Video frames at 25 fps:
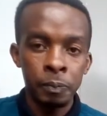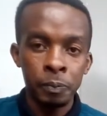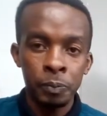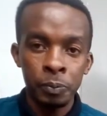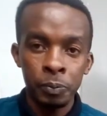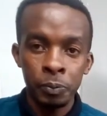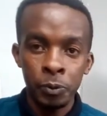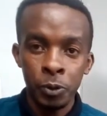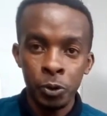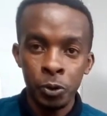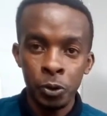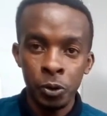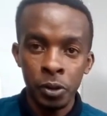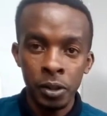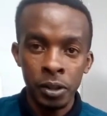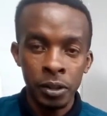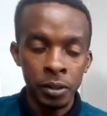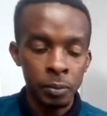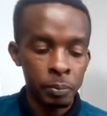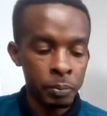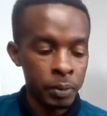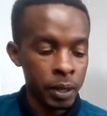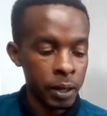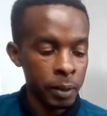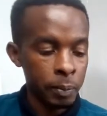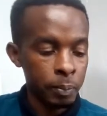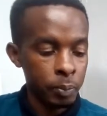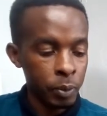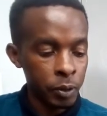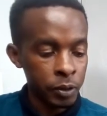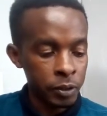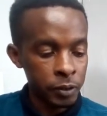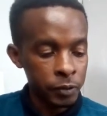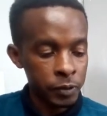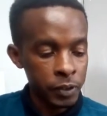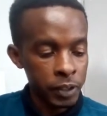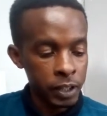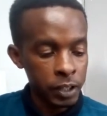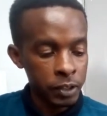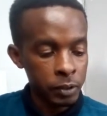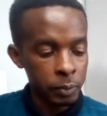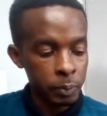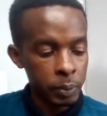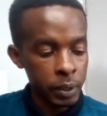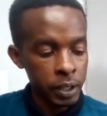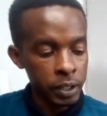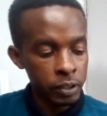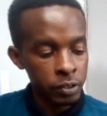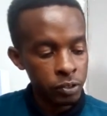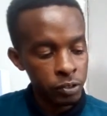sorry, my pointer finger is
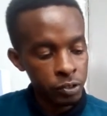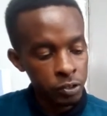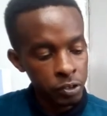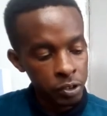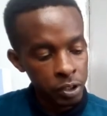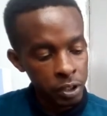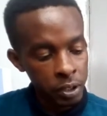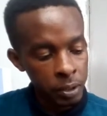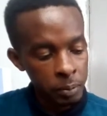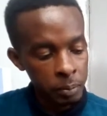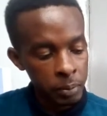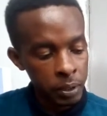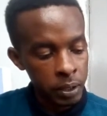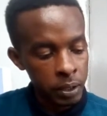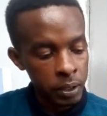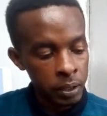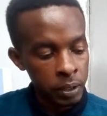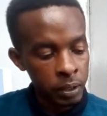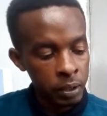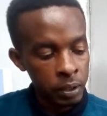playing string number